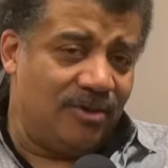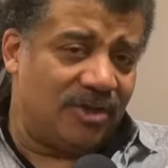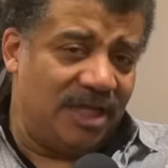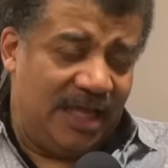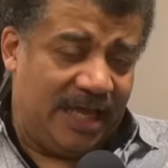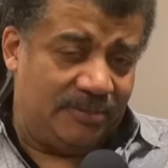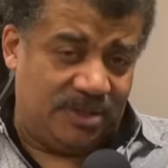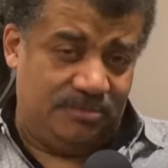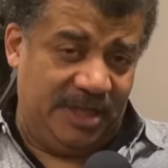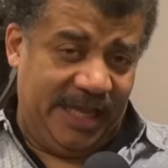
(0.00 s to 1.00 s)
don't claim
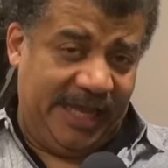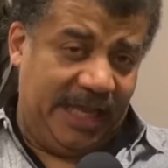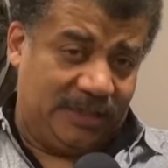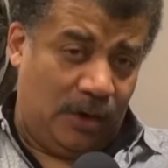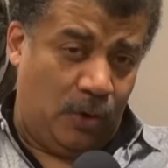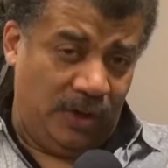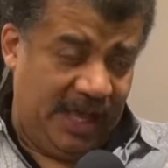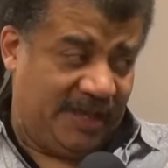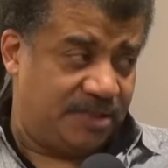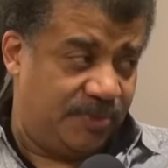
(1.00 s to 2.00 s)
to be like a total
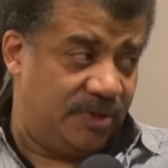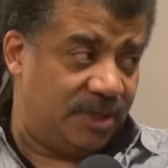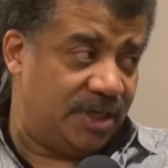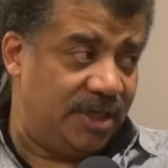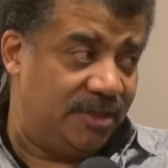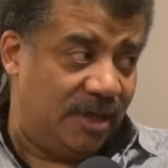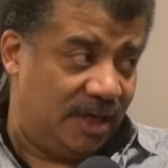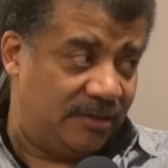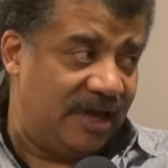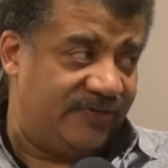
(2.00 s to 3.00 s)
expert in the
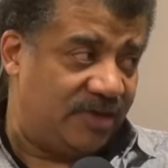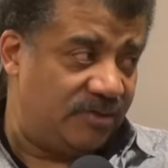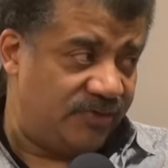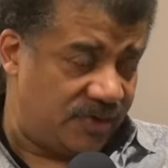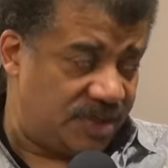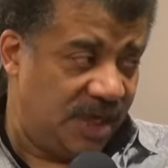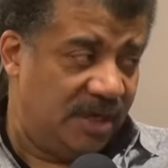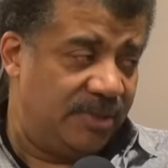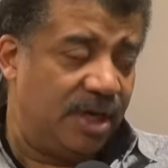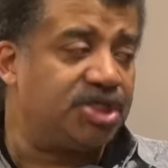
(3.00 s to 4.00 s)
holographic universe, mm
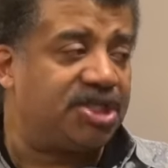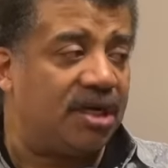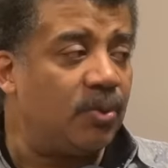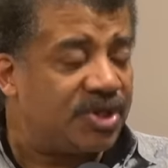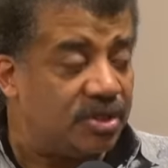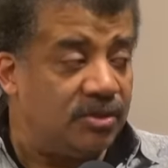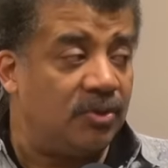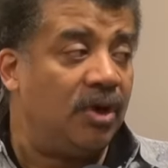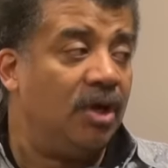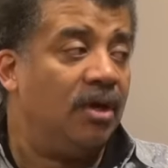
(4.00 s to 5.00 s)
-hmm. but I'll mm-hmm. share with
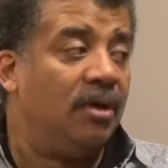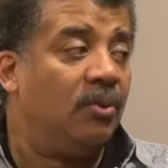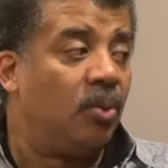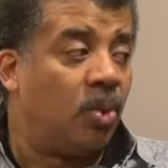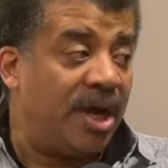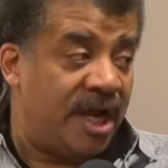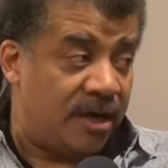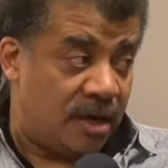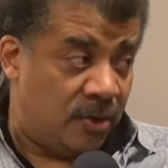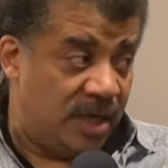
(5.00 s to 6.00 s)
you what I
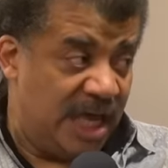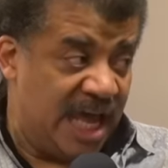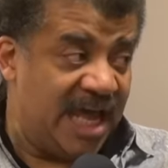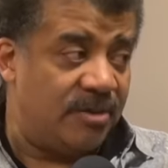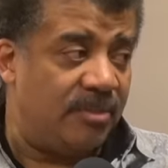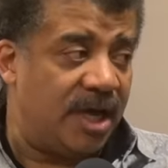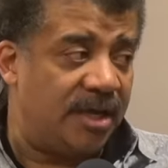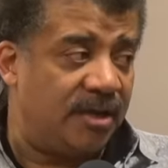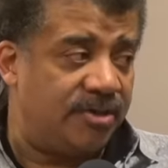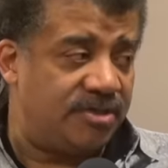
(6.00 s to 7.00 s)
know and
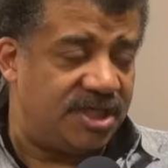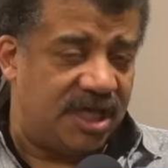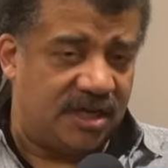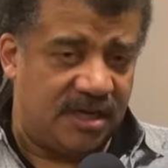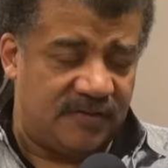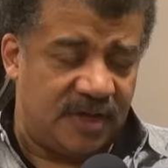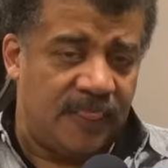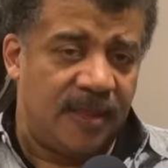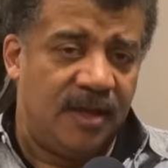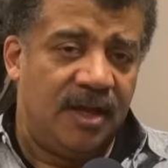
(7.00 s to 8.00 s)
my understanding of it.
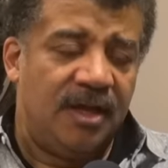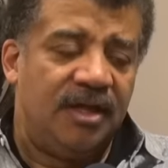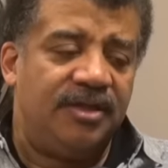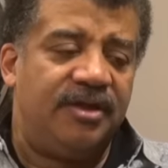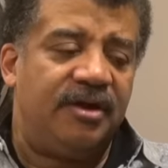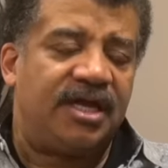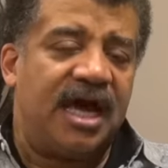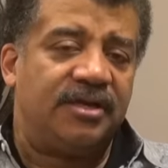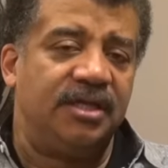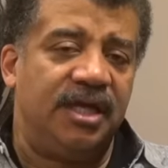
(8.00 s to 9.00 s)
There are
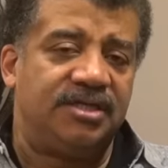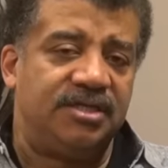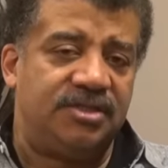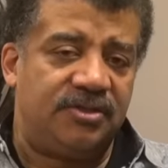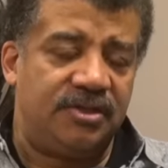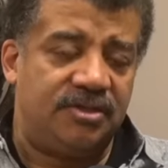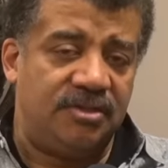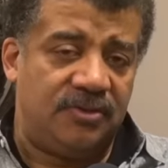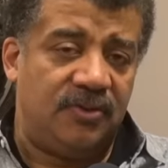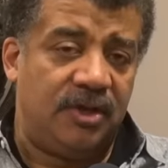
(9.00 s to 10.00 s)
calculations you can
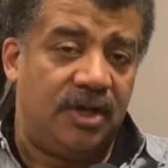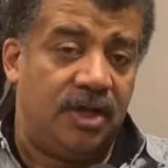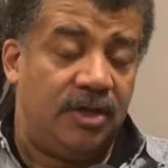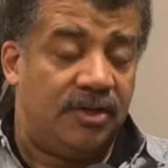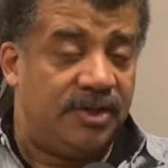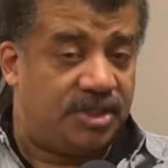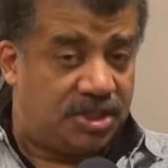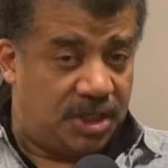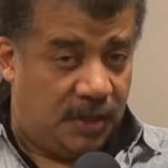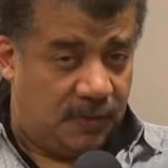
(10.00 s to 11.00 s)
do that
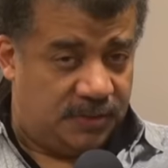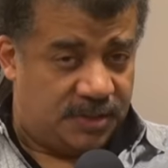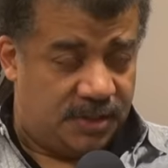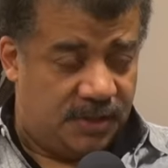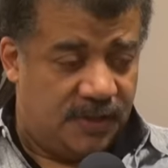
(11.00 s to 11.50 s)
shows